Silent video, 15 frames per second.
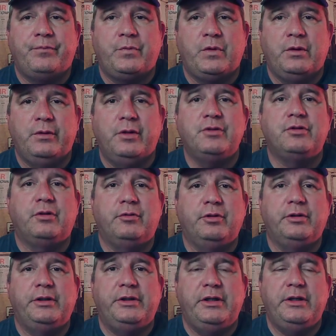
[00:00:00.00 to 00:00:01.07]
those are a really
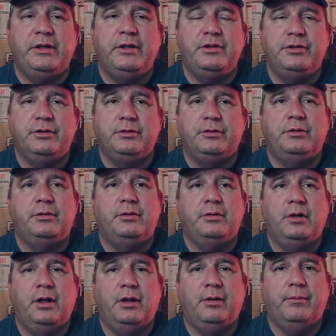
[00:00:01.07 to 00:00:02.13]
neat engine.
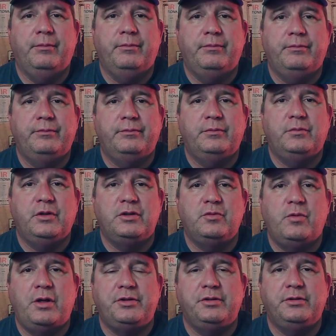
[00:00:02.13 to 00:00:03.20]
I was
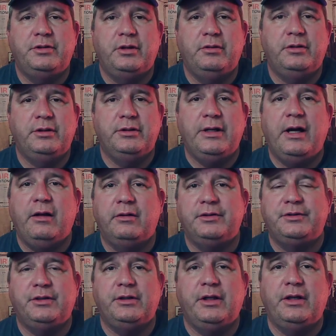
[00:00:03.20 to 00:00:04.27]
watching Tony in Dallas
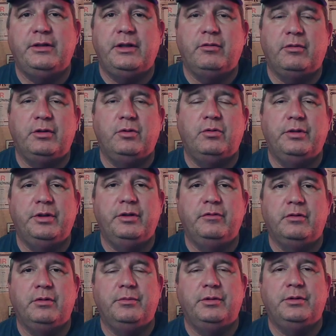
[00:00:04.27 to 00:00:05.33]
tonight, and they were going over
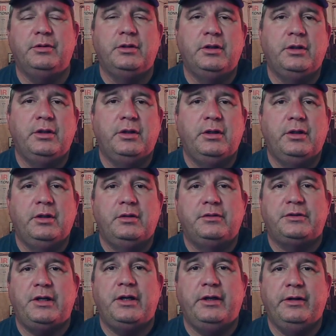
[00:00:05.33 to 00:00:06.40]
them, and it's
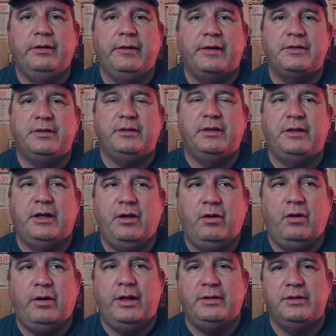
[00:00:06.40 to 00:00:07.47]
kind of interesting that they all
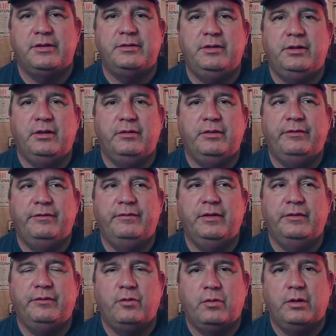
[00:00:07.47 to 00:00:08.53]
had this, the
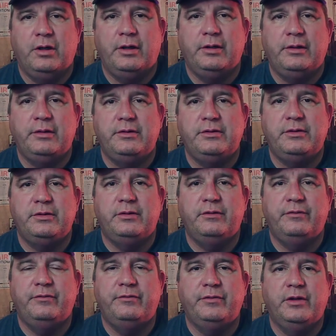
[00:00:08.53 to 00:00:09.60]
400s,
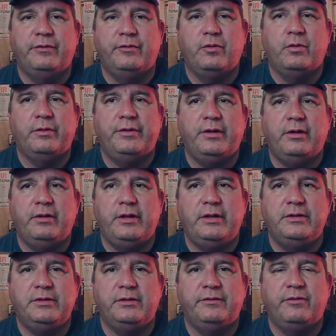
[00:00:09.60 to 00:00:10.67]
the 430s,
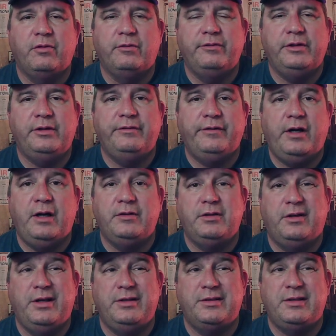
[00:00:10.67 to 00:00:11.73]
and the 455s all
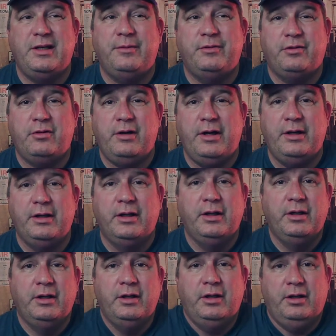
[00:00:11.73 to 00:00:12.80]
had the same crank.
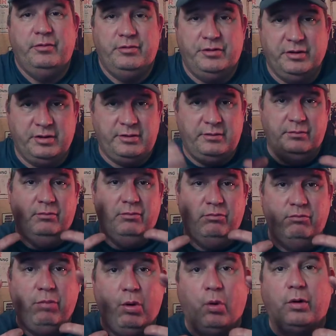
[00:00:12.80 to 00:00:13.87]
It was just
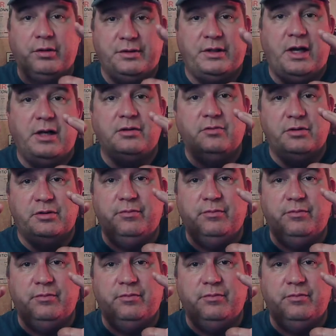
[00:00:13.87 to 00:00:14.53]
bore size was,